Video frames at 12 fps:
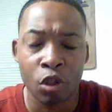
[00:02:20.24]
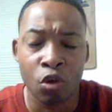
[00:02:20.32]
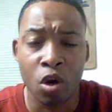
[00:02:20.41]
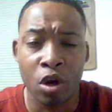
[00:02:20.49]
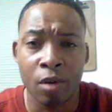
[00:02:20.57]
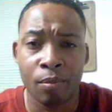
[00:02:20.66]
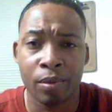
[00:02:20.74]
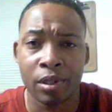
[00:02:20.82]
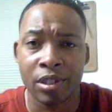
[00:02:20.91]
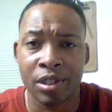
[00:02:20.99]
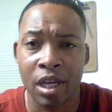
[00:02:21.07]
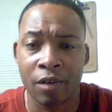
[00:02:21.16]
growing up in
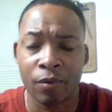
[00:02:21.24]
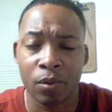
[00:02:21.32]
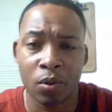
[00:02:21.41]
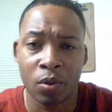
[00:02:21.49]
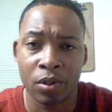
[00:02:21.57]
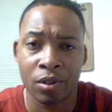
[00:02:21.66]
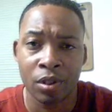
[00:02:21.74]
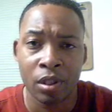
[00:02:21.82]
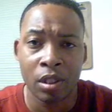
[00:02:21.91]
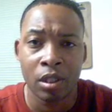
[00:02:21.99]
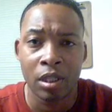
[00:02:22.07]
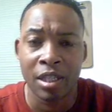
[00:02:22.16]
the South, of course,
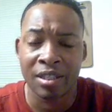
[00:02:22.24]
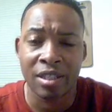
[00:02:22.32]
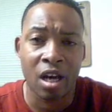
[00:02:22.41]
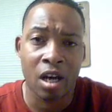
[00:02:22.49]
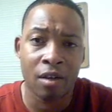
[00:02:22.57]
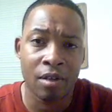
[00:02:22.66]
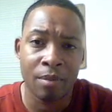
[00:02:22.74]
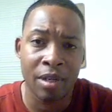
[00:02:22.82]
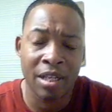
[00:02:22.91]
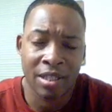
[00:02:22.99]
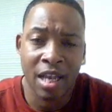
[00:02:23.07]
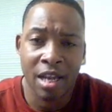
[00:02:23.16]
it's
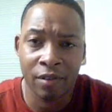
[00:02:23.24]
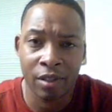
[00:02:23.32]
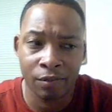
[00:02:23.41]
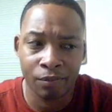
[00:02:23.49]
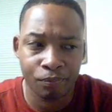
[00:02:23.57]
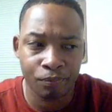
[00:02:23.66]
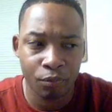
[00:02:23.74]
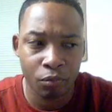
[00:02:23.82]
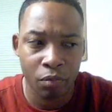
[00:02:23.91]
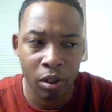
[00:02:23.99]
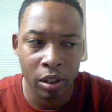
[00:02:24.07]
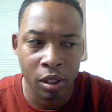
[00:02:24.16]
that's evident.
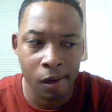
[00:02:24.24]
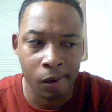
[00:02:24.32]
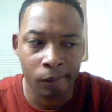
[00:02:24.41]
But